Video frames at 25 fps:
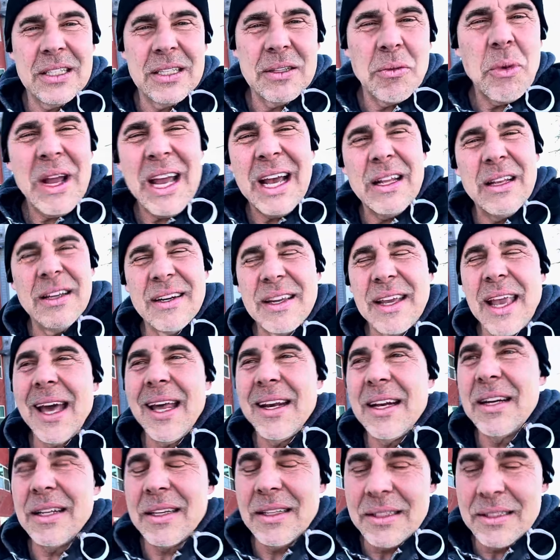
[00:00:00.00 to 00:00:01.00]
The way I look at
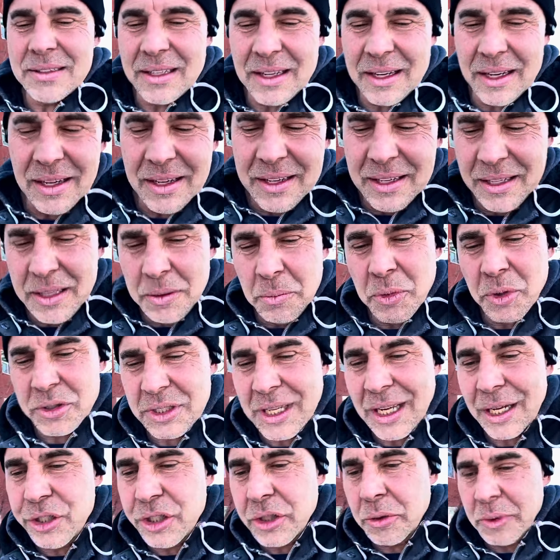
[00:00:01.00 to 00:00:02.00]
it is uh, the more
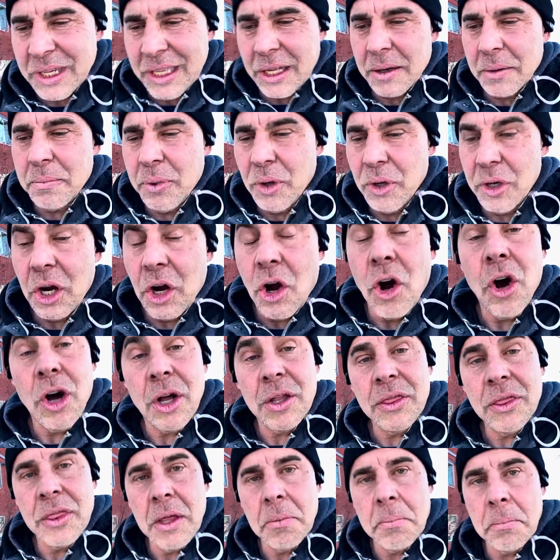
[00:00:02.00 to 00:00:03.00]
tension we can put
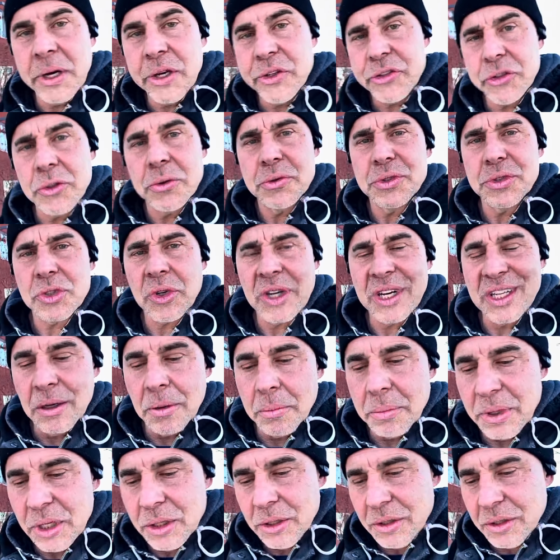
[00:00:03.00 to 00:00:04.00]
on the muscle we're trying to
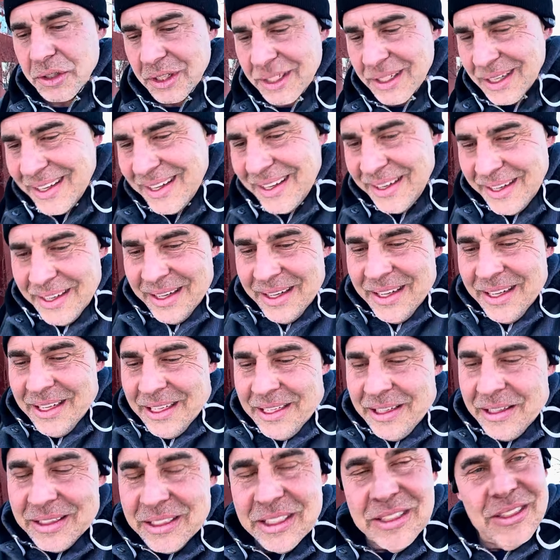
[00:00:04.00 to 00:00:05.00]
build,
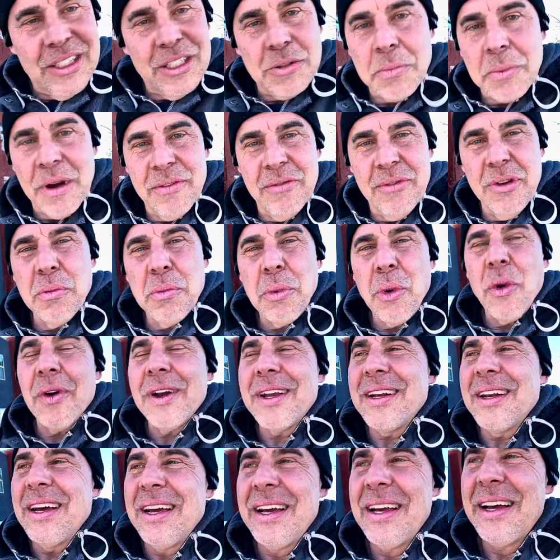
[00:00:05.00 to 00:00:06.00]
this is just my
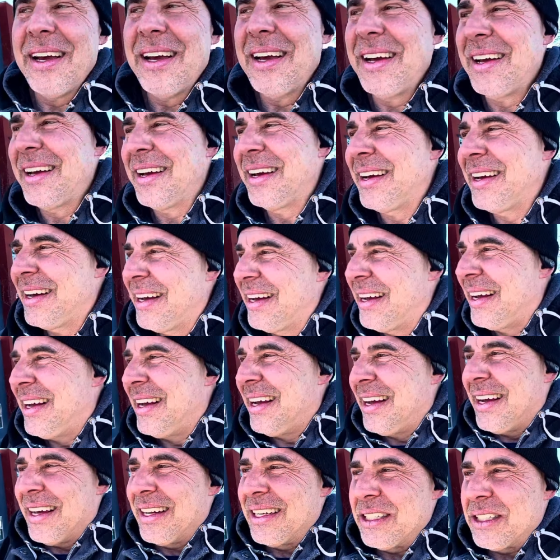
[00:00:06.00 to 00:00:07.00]
viewpoint.
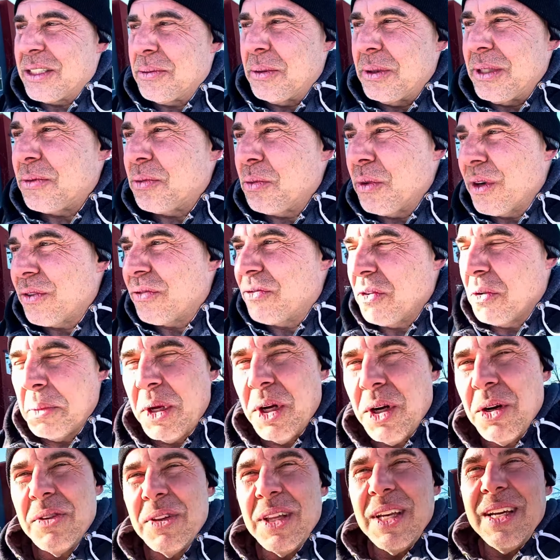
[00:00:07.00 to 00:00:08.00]
And this is what's worked for me
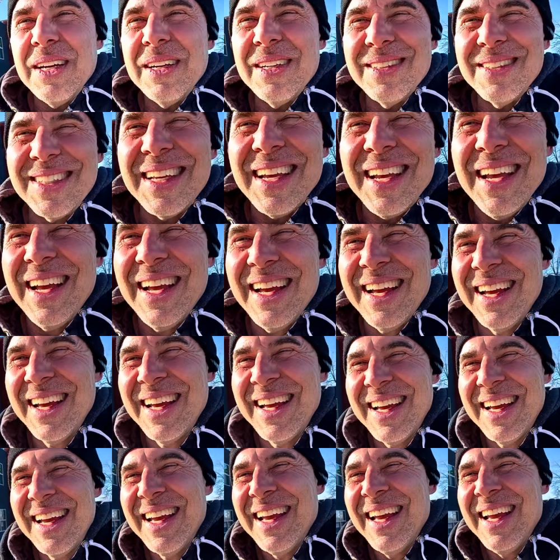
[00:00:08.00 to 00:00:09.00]
over the years,
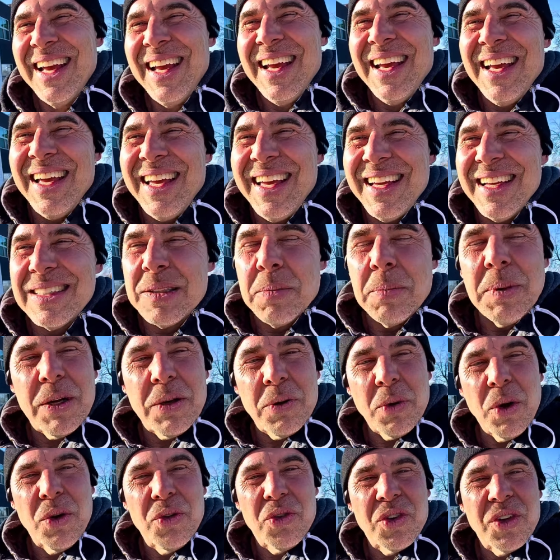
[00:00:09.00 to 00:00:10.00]
is the better
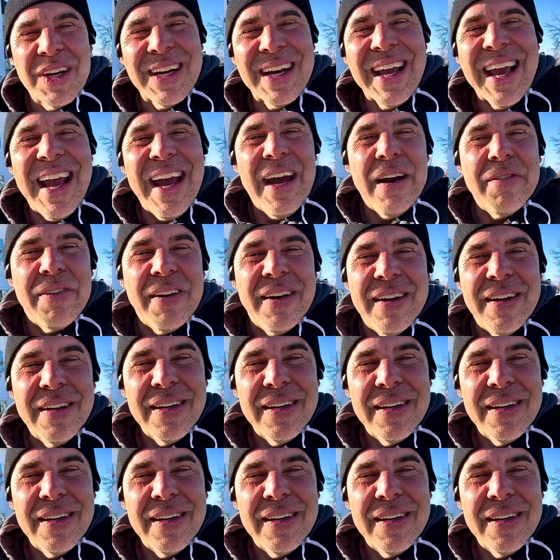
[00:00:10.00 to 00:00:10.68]
growth you're gonna have.